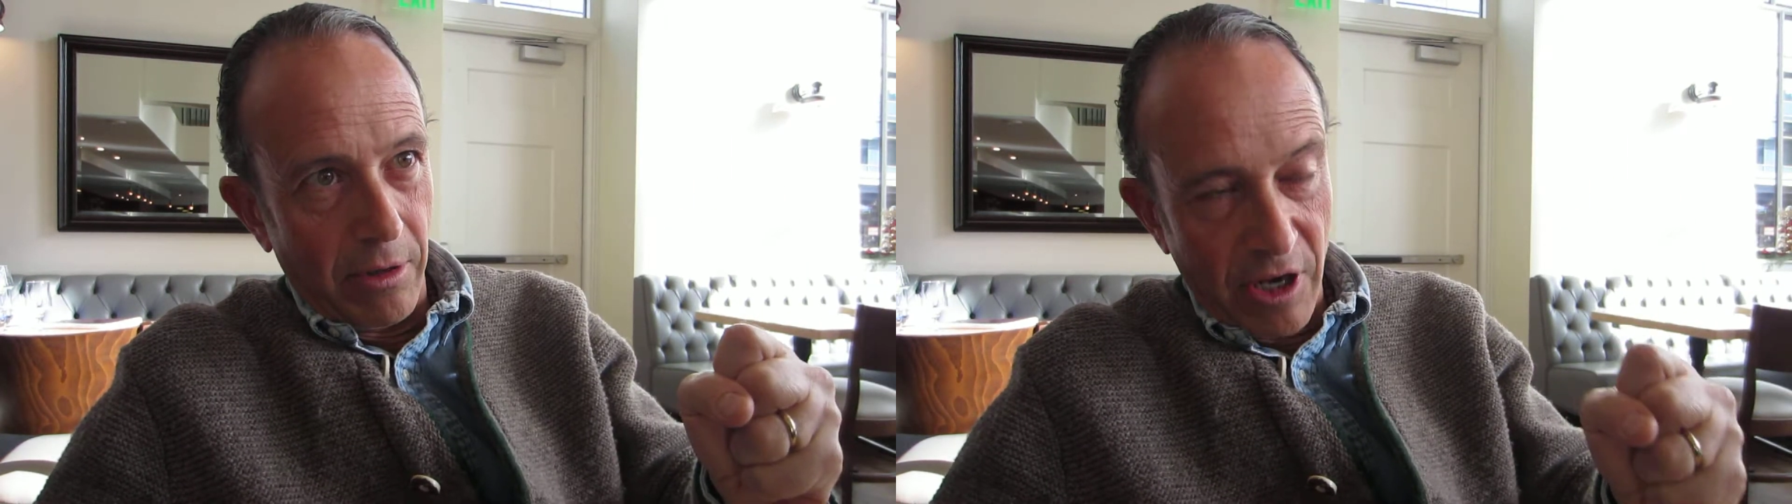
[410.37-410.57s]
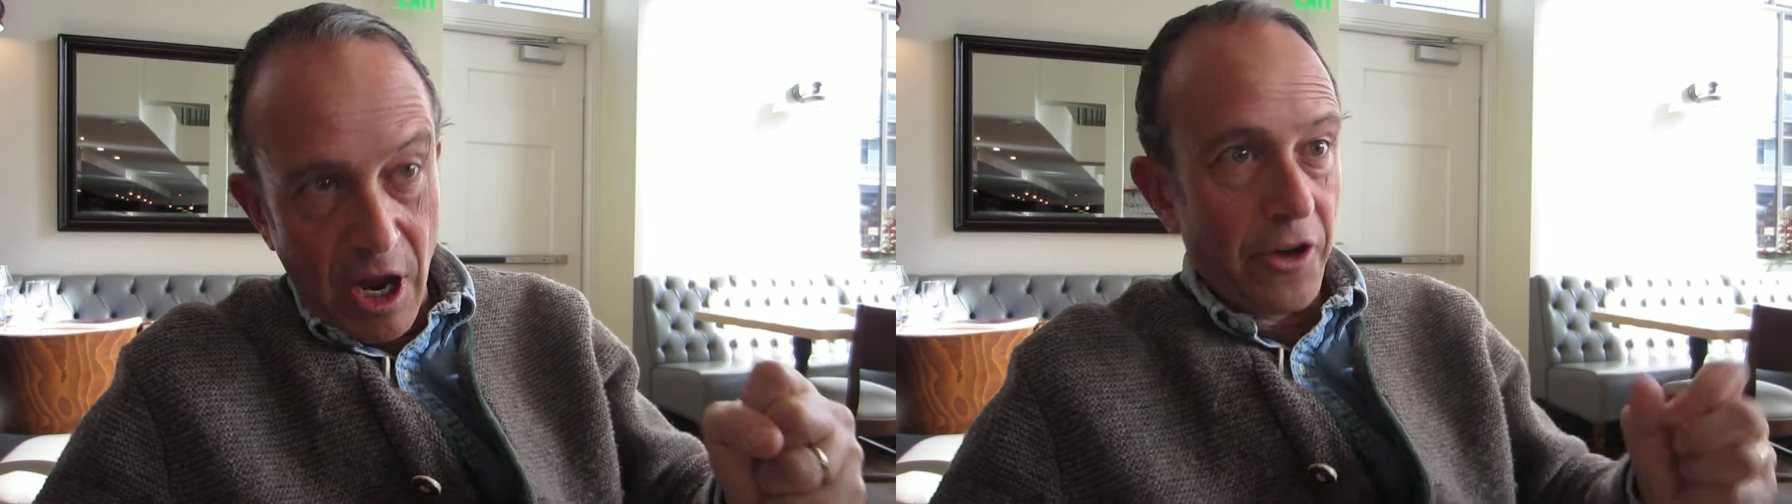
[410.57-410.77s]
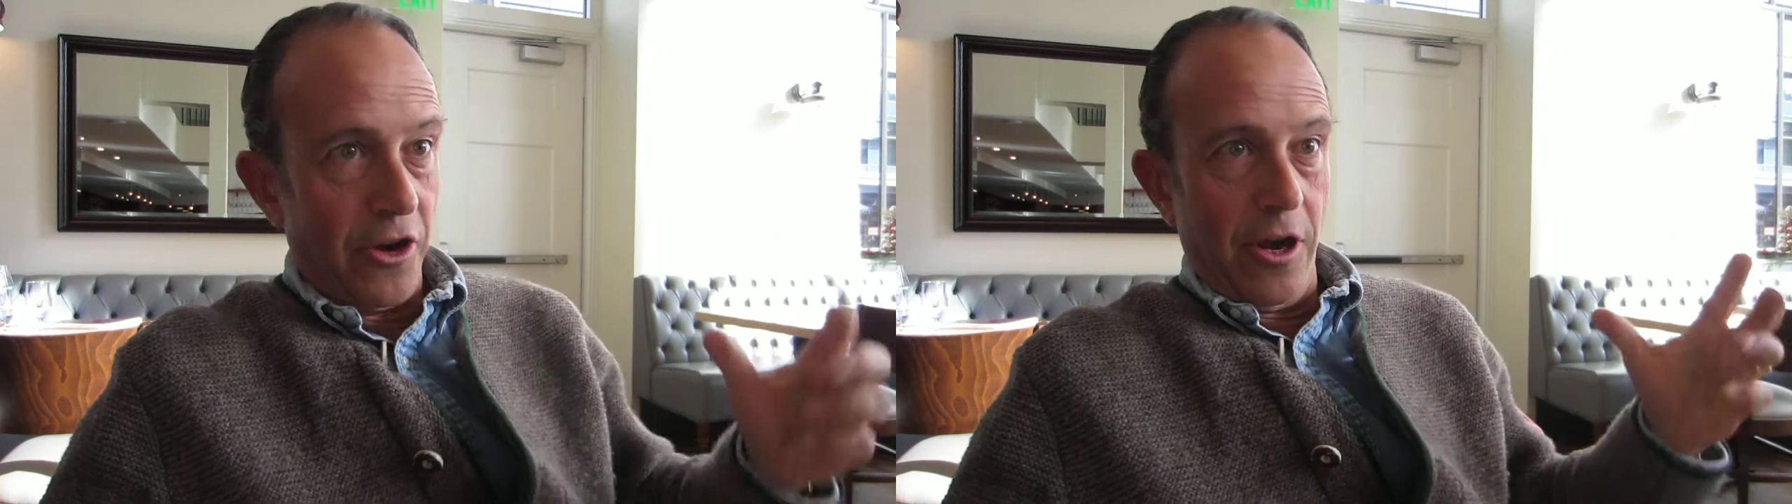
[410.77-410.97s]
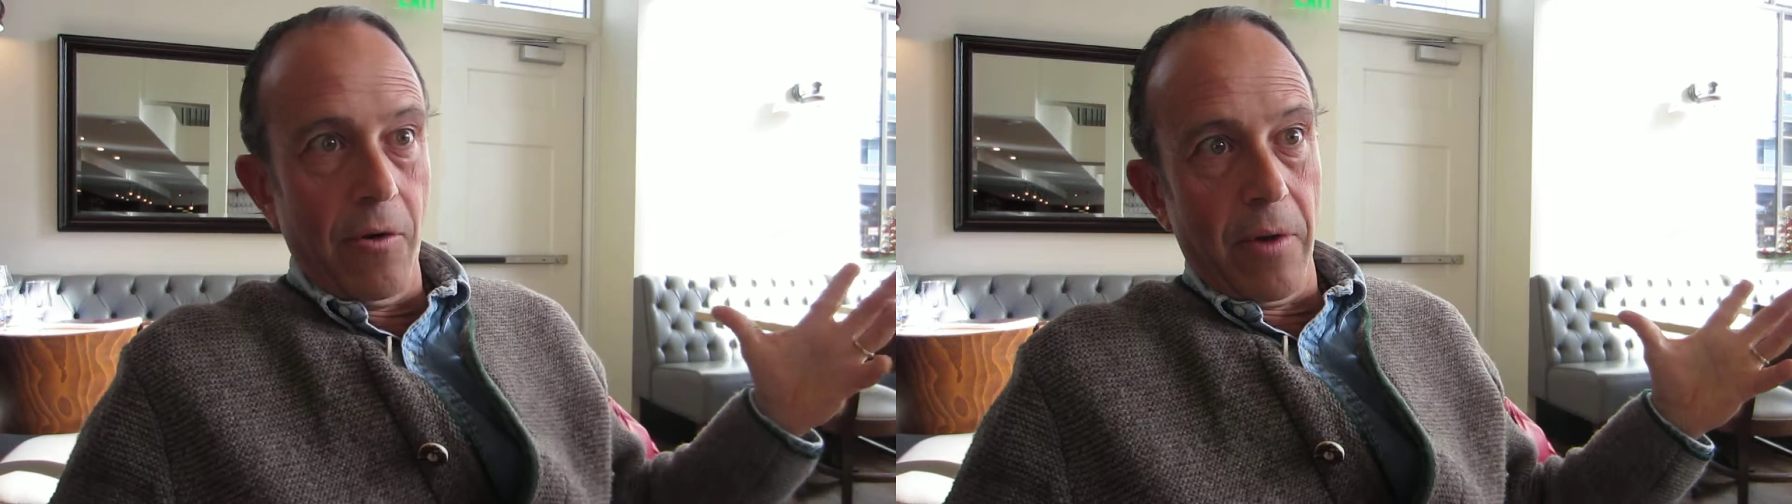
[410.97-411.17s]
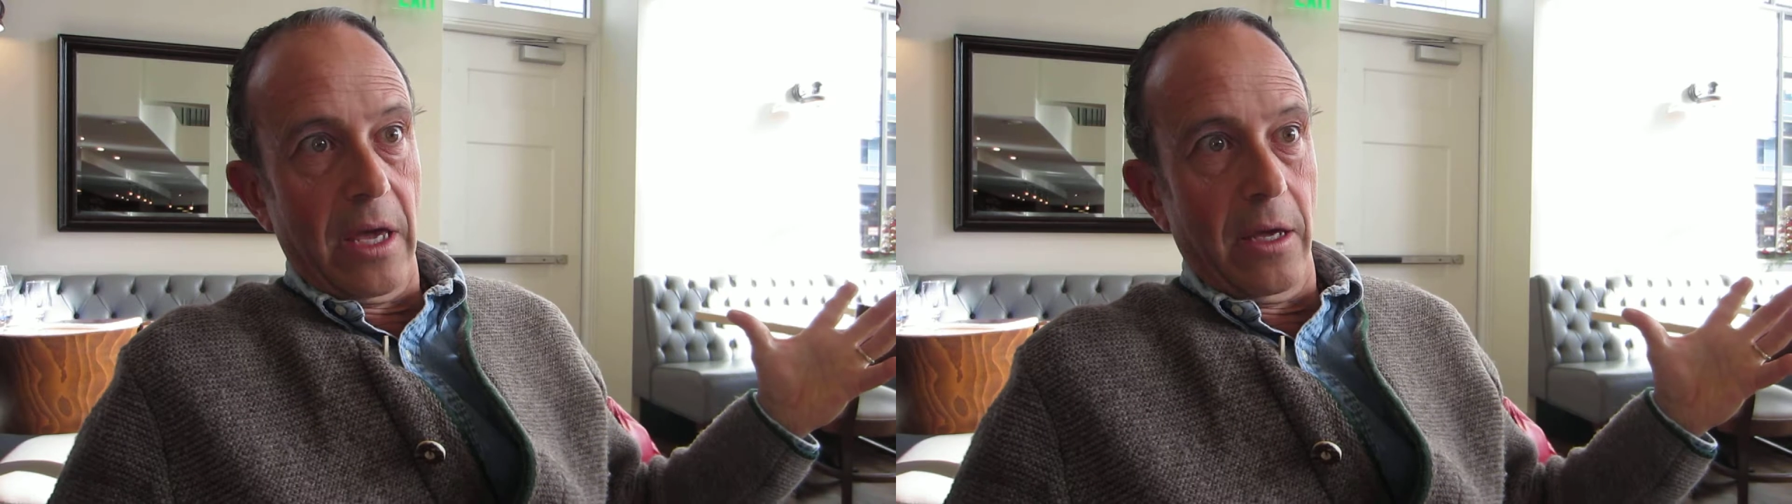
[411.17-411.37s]
not
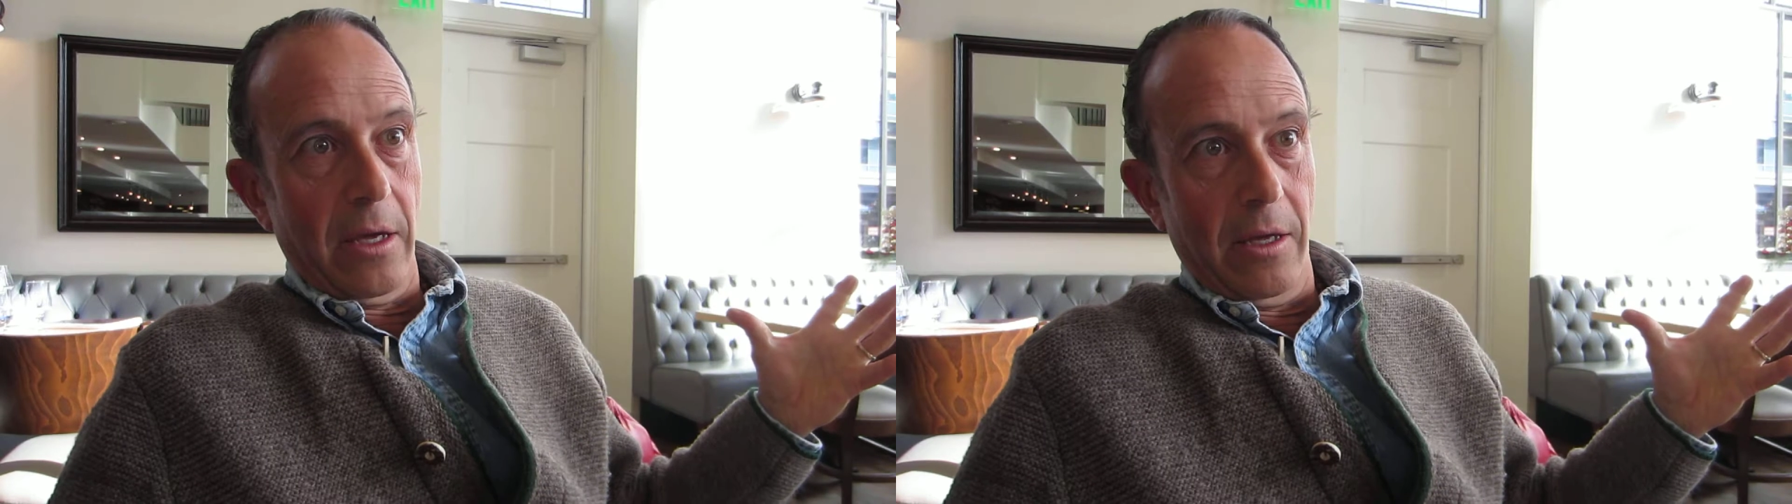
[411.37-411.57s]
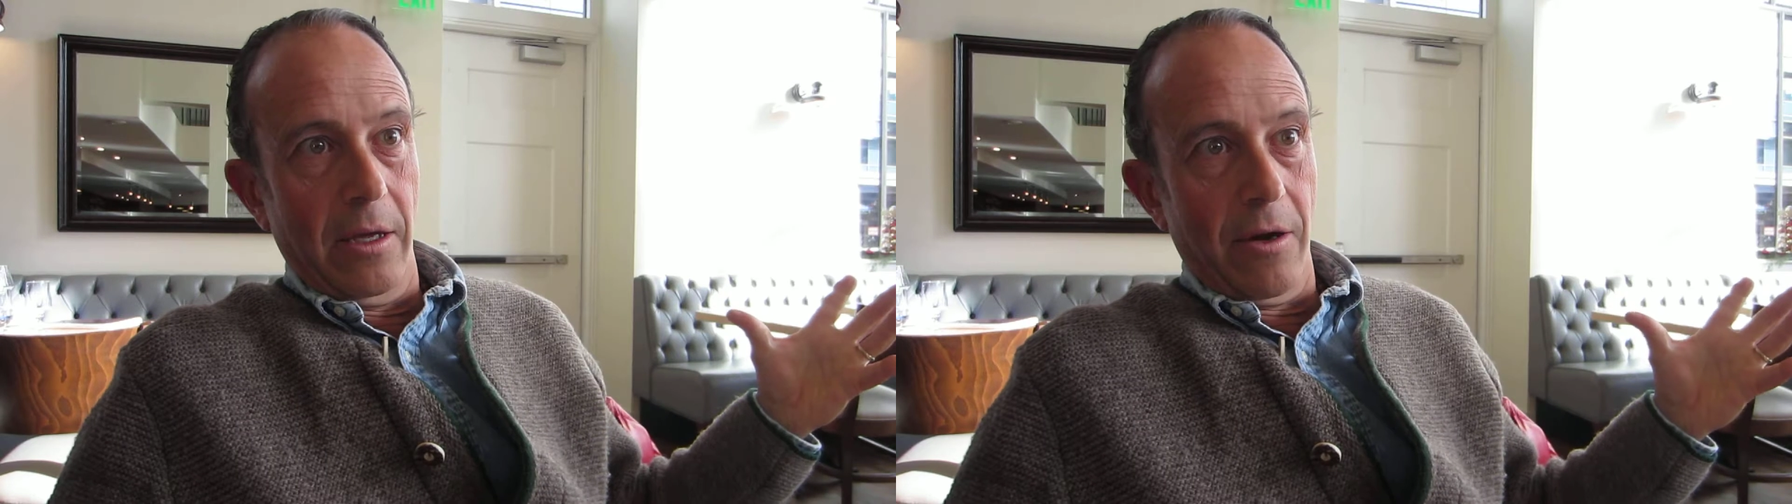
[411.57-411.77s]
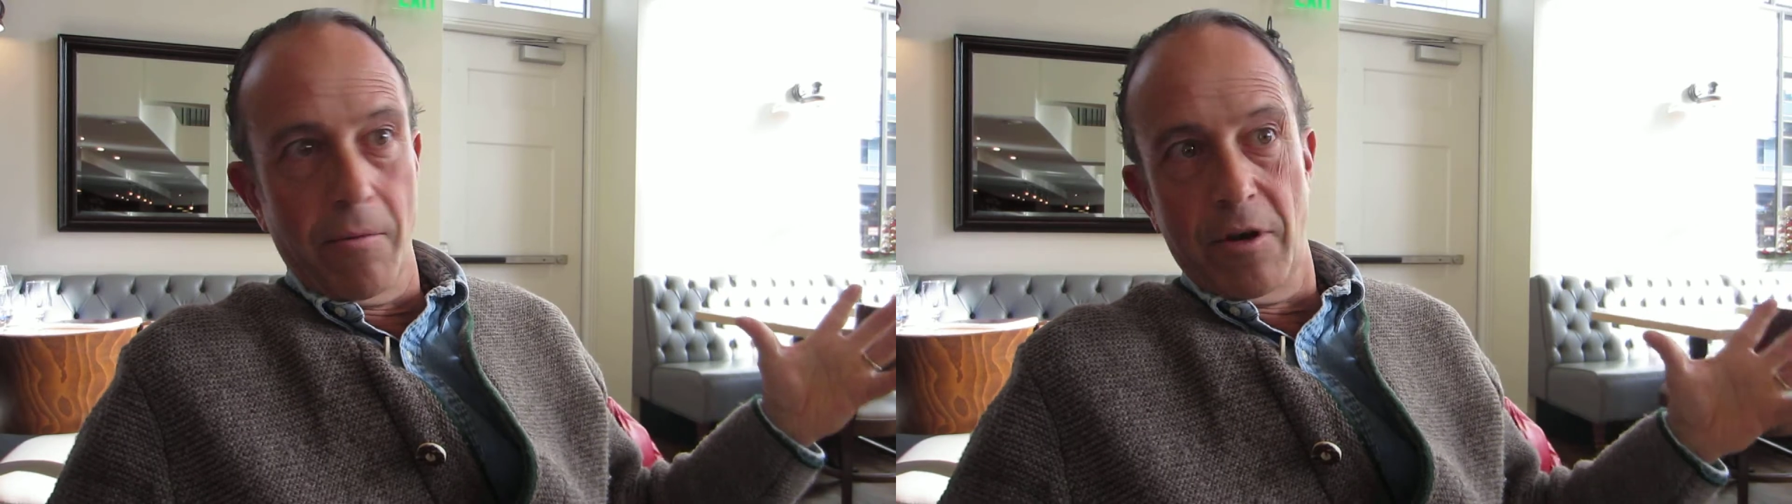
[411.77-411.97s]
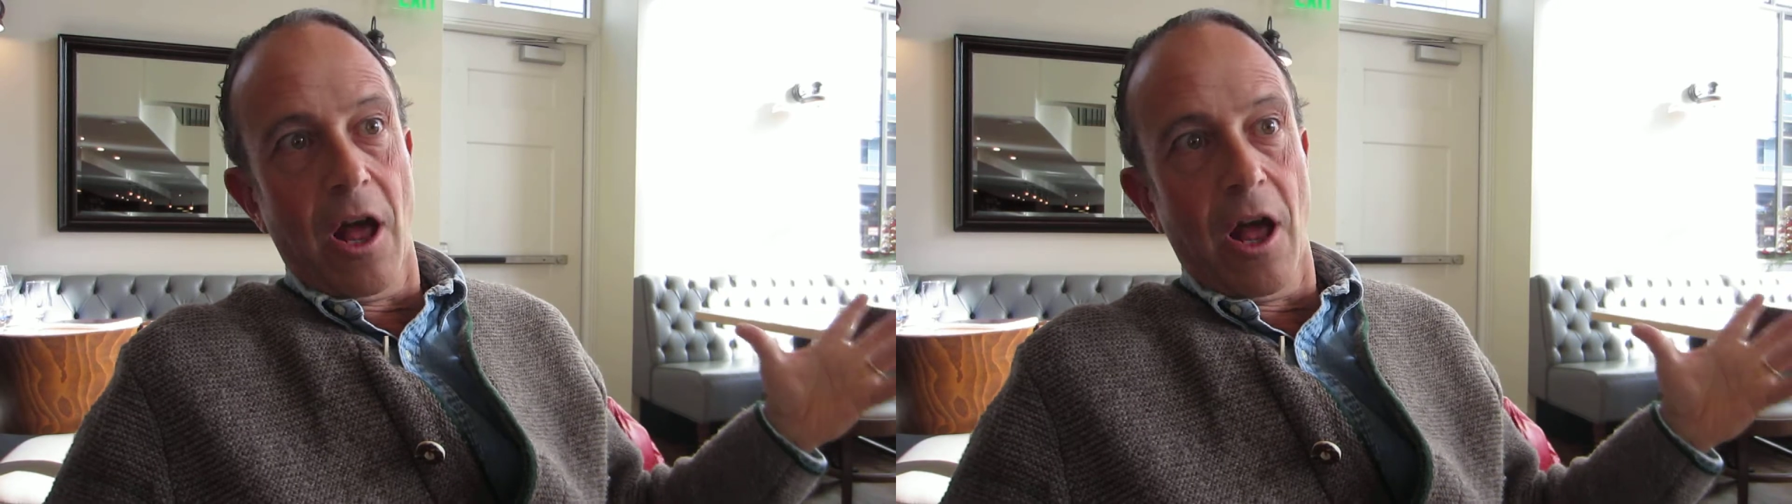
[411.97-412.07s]
knowing, an